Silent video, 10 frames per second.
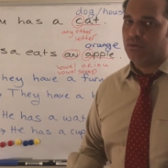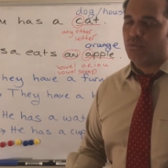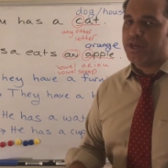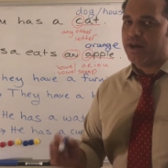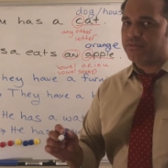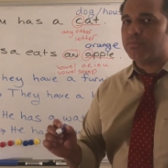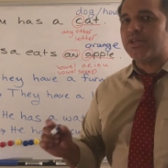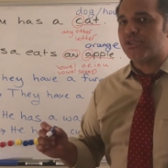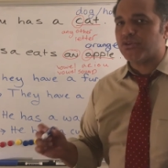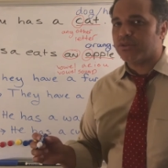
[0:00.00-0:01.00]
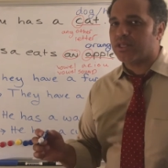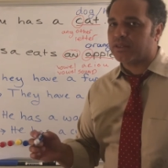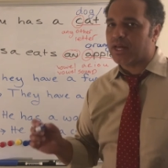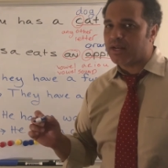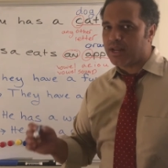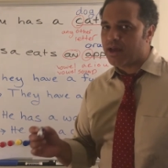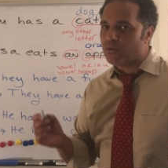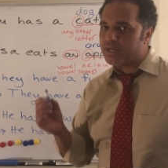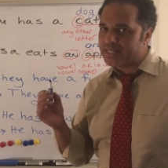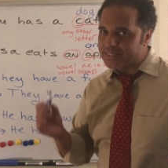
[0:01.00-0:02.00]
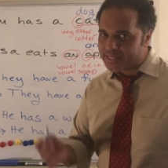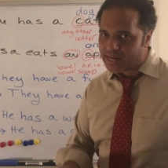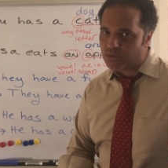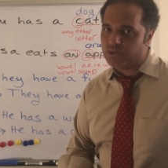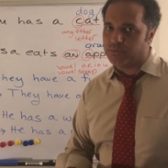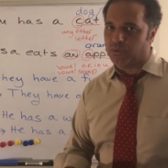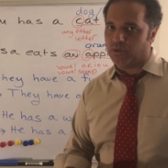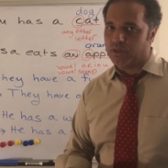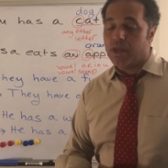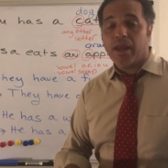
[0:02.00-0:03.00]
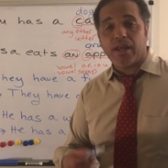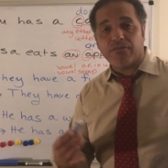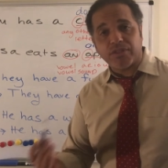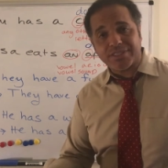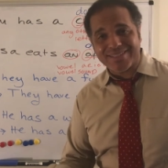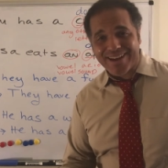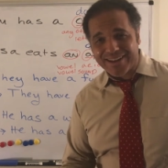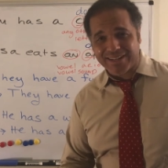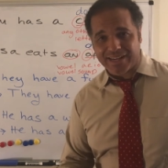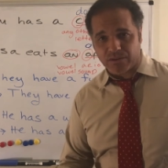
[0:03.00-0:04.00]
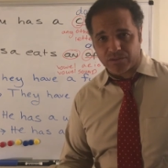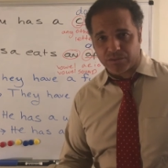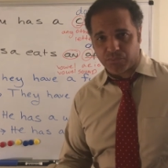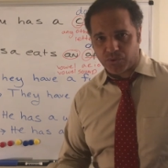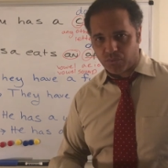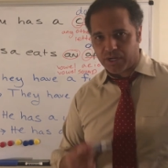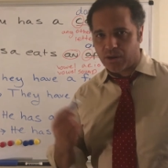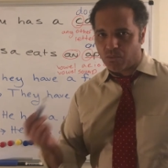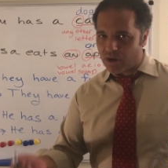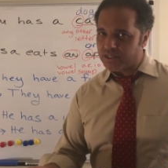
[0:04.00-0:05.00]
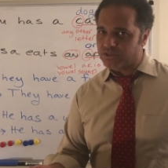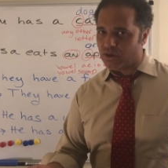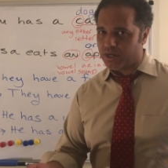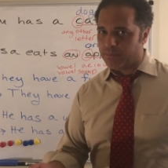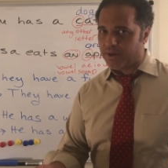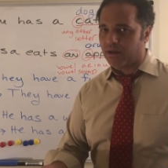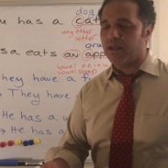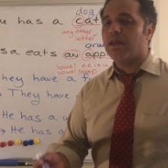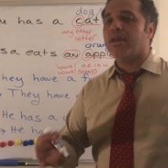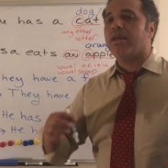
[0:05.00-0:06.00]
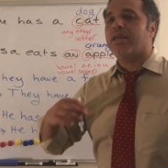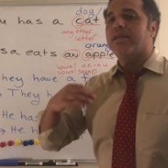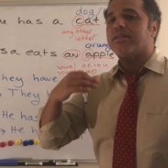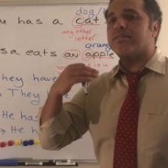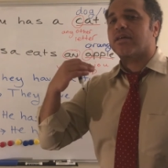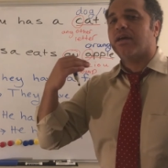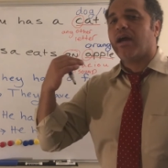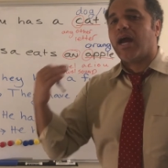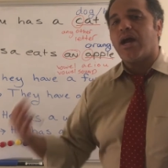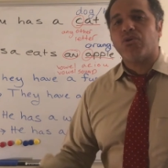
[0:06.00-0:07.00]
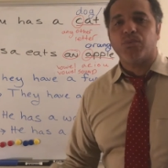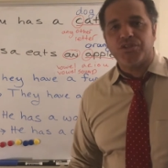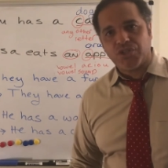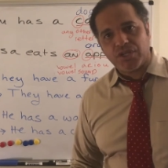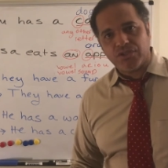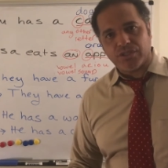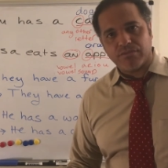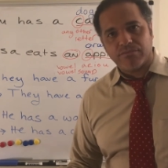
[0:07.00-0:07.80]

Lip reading: we have to make sure that that noun is countable. And if it's not countable, what I want to talk about is how do we change it